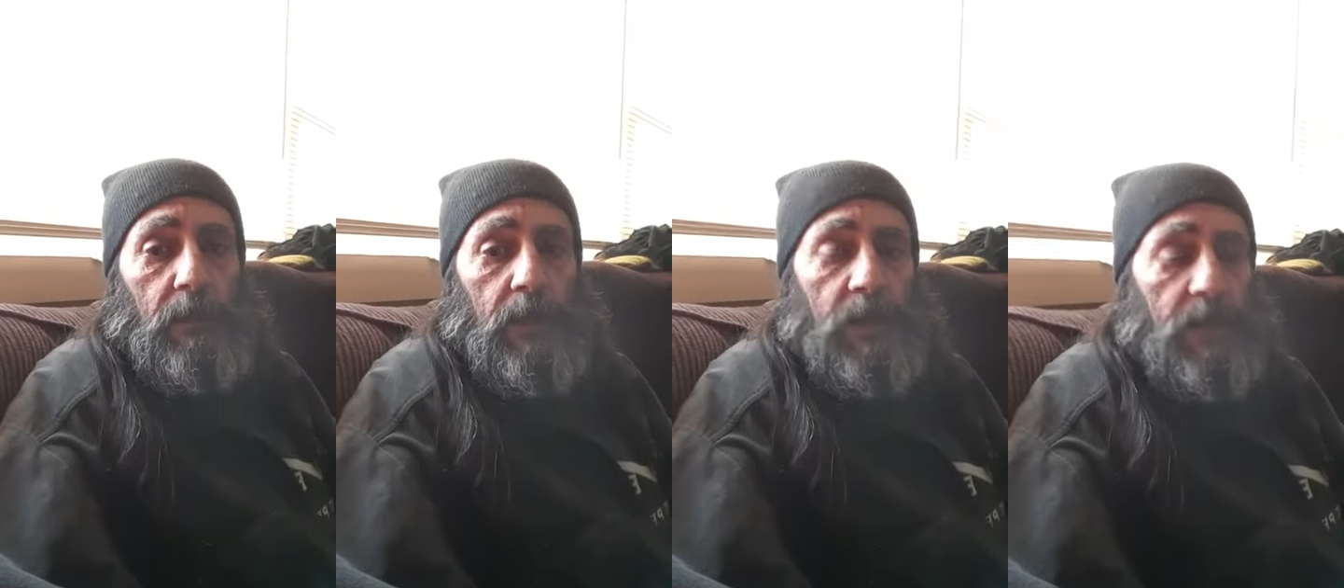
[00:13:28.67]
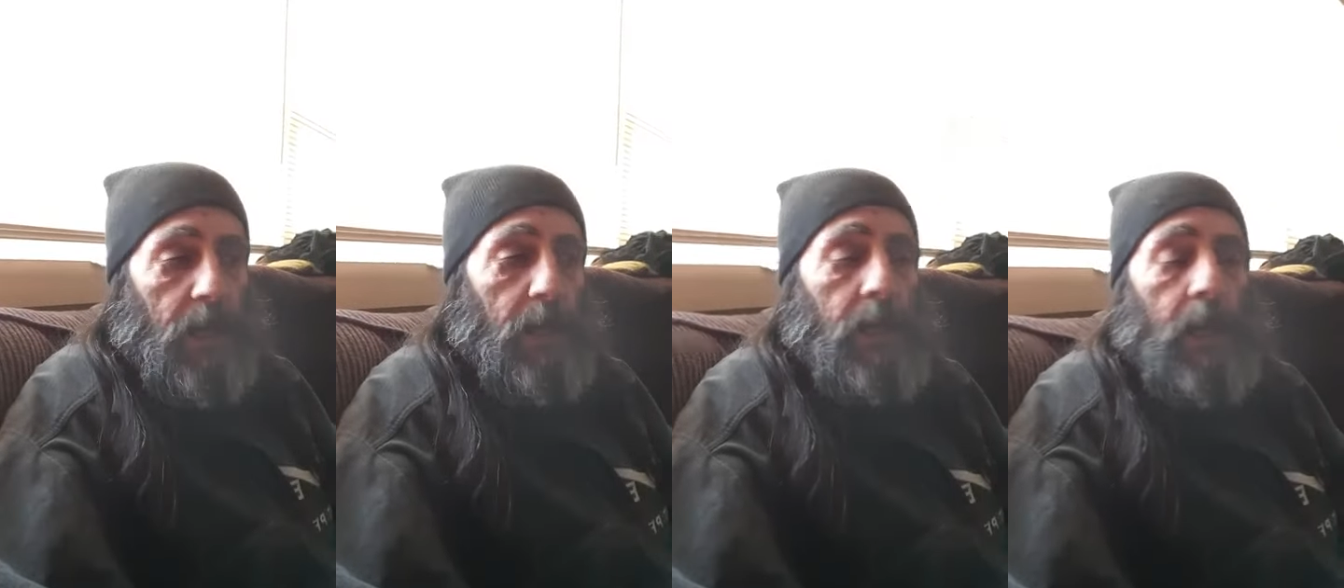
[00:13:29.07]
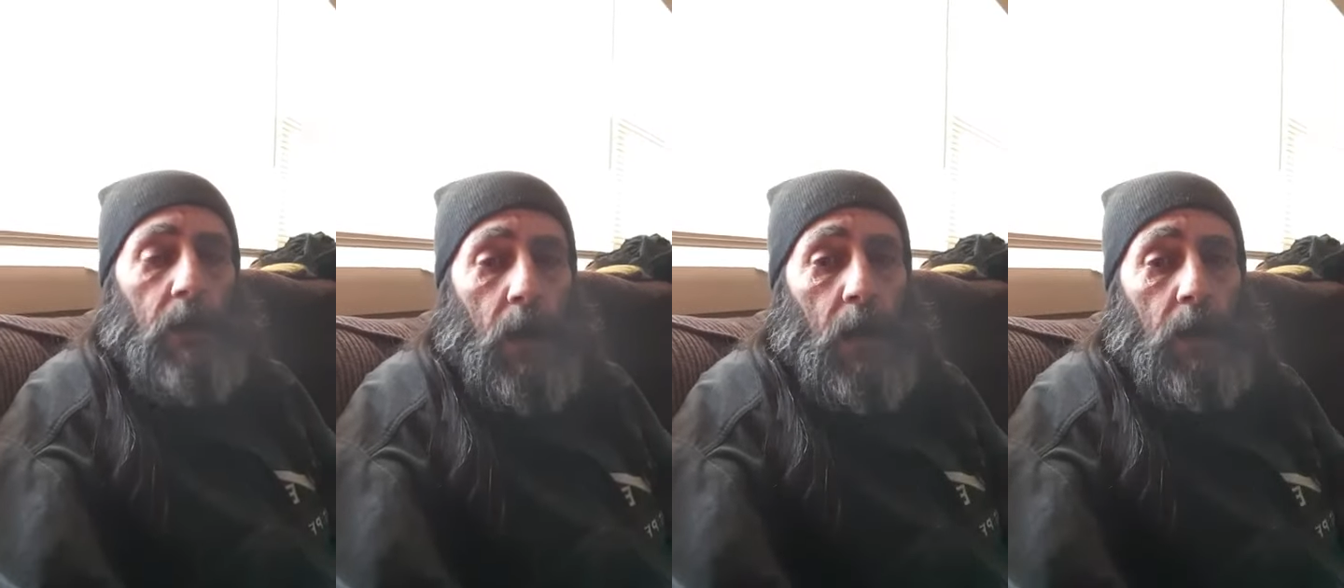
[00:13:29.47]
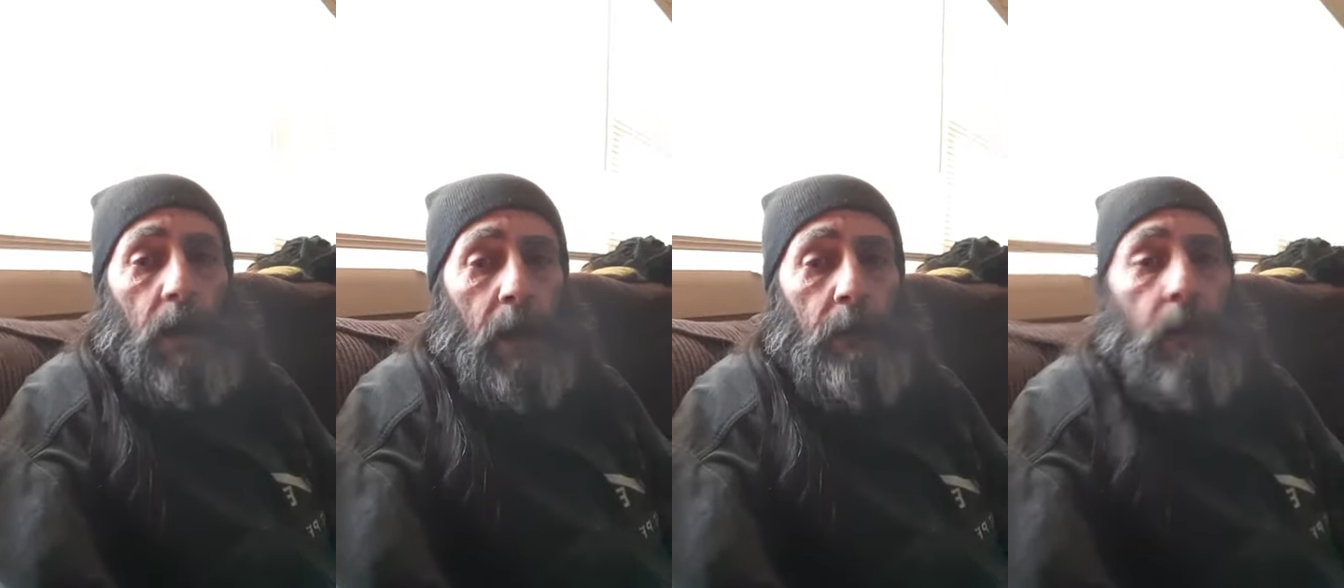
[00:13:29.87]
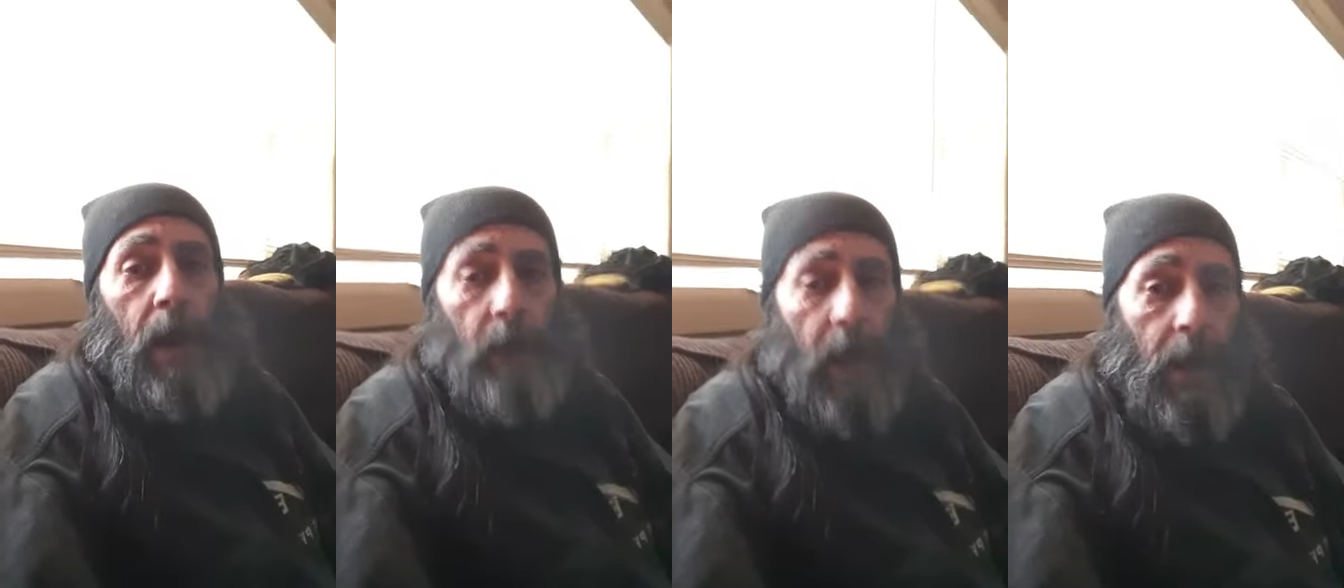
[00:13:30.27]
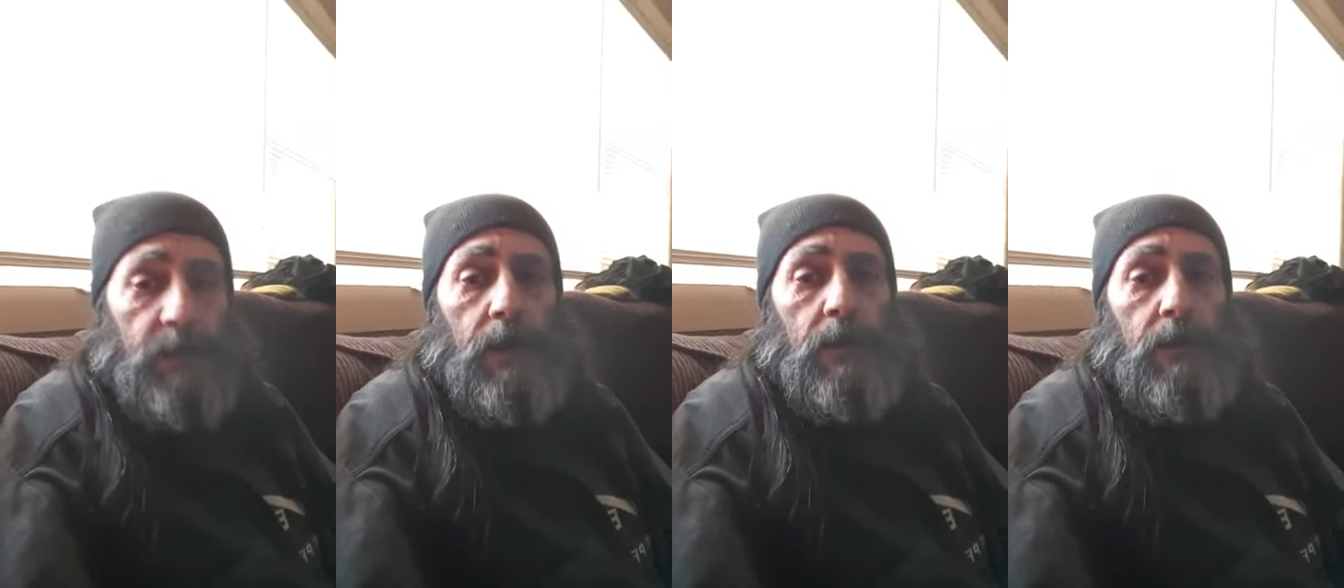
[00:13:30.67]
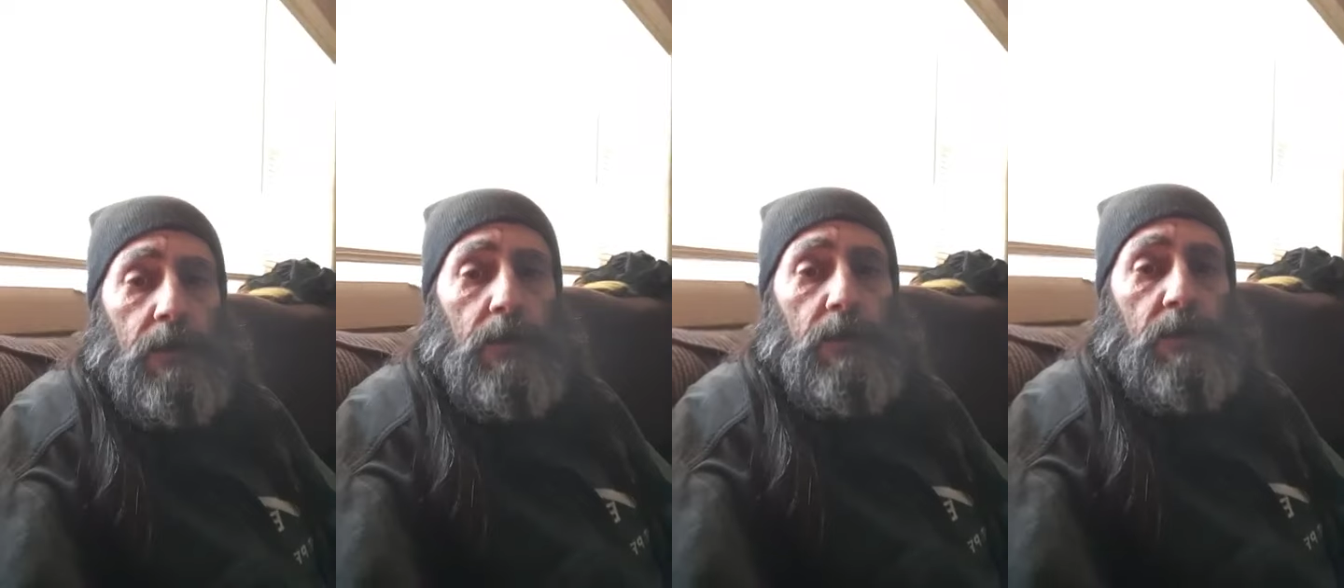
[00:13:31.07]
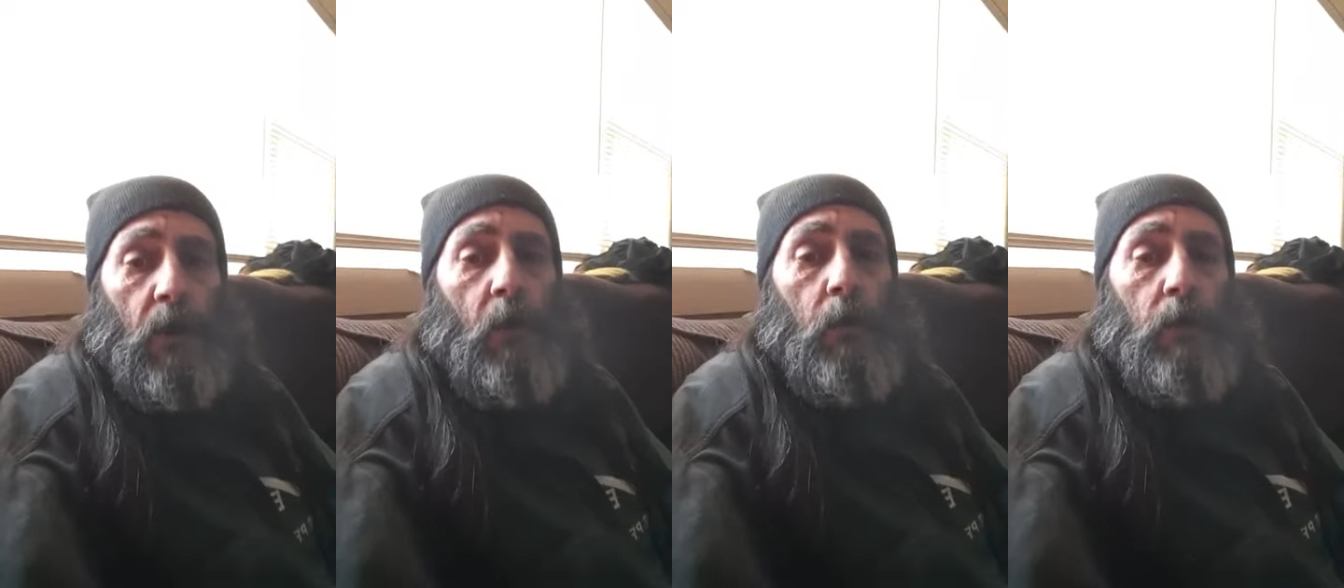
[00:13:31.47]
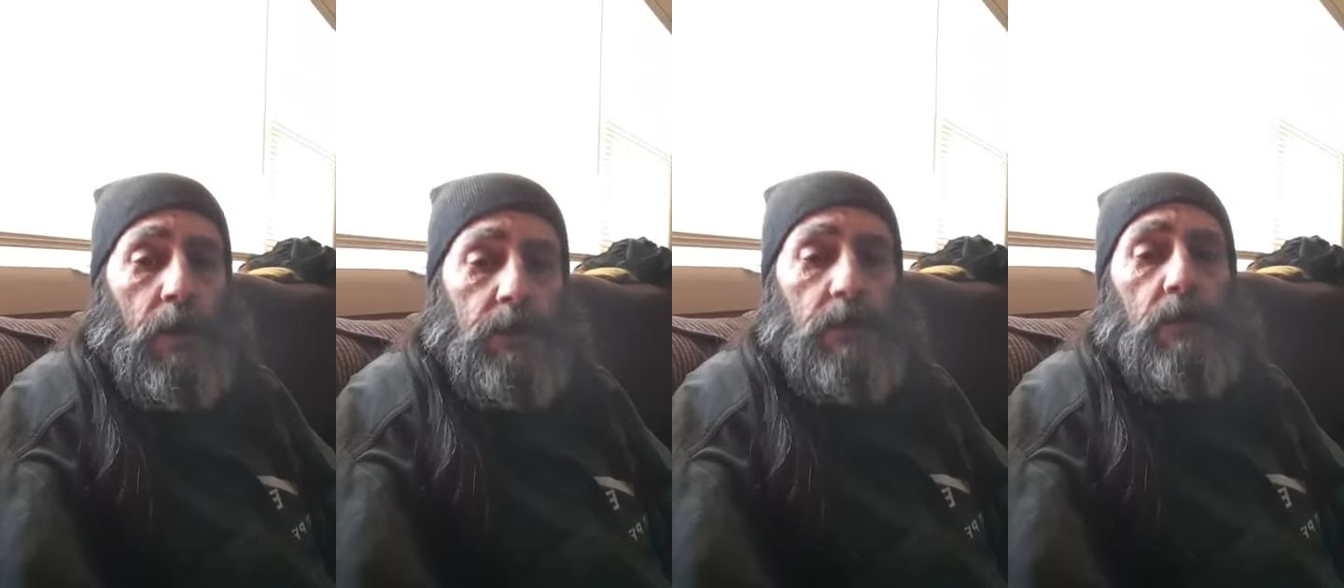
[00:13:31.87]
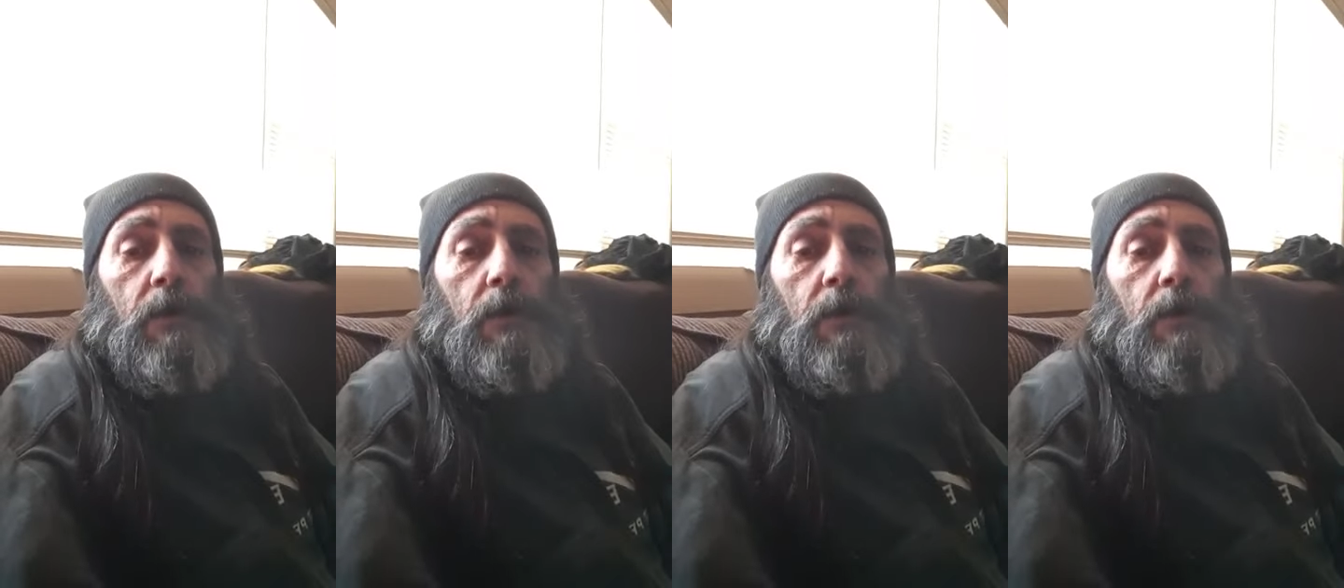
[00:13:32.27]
But today, later on, I'm asking. So please